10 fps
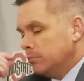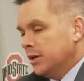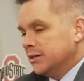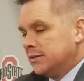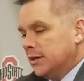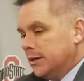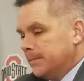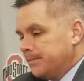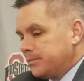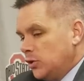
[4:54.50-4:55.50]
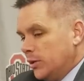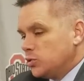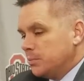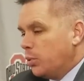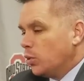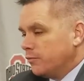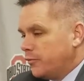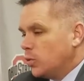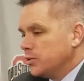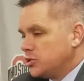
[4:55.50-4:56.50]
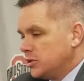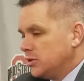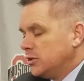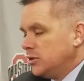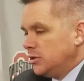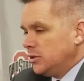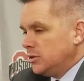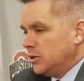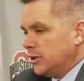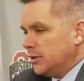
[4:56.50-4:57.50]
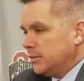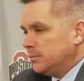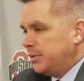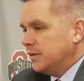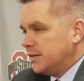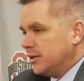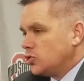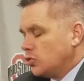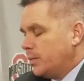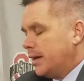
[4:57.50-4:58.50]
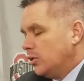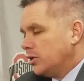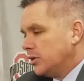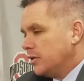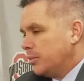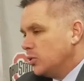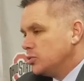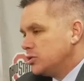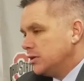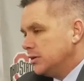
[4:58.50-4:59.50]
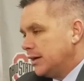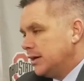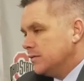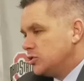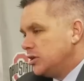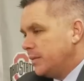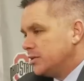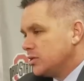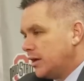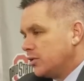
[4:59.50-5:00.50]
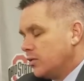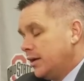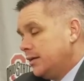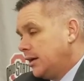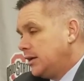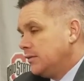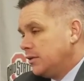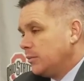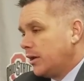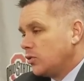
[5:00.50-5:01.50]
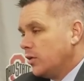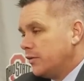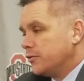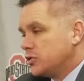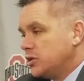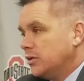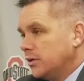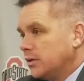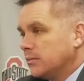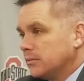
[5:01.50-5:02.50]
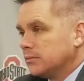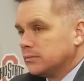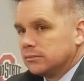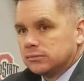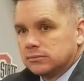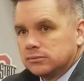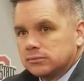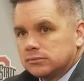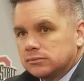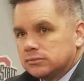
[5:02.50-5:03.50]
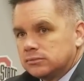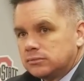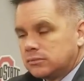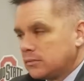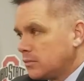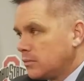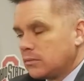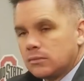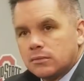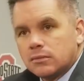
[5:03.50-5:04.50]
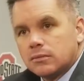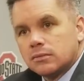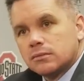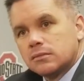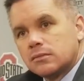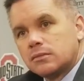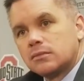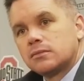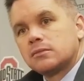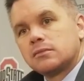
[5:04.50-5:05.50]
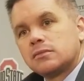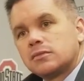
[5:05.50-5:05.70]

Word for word: but um, you know, it was important for us to uh, be intentional about looking in the post, and I give his teammates a lot of credit. I give him a lot of credit for sealing. Chris, were you just a little bit con- um,